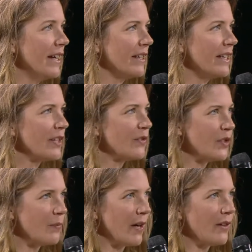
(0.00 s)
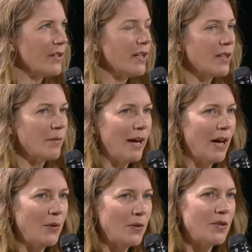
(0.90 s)
I think transparency is
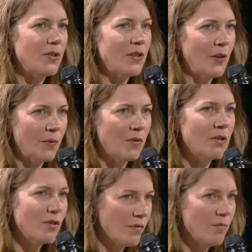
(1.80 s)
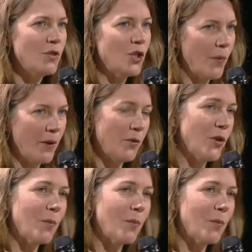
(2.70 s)
about, showing what your